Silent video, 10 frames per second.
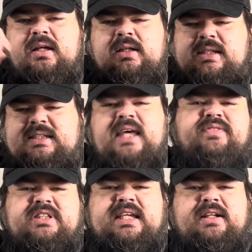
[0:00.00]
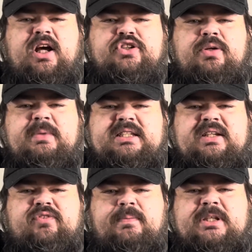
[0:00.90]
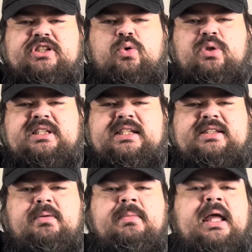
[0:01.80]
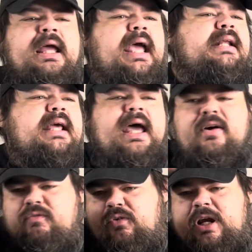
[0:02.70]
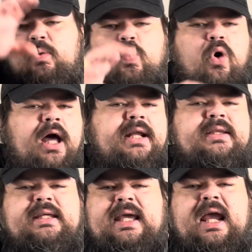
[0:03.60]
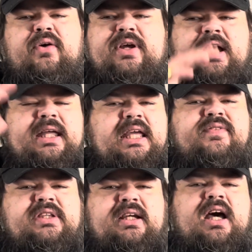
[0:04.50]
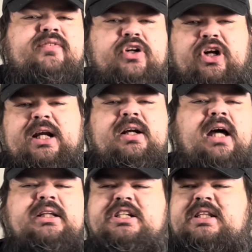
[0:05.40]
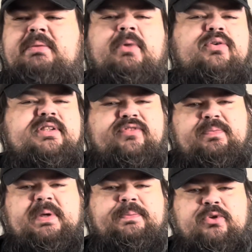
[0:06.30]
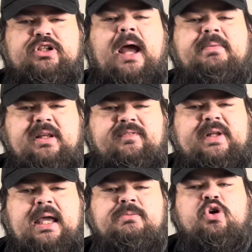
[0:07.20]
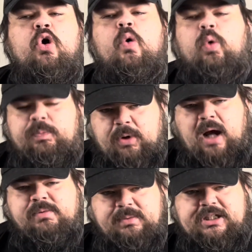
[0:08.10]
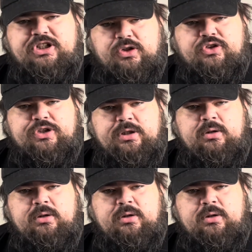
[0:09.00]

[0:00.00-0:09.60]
1,700 missing from the school system. And everyone in the area, even the governor, acknowledged that most of the people trapped in the flames were probably children.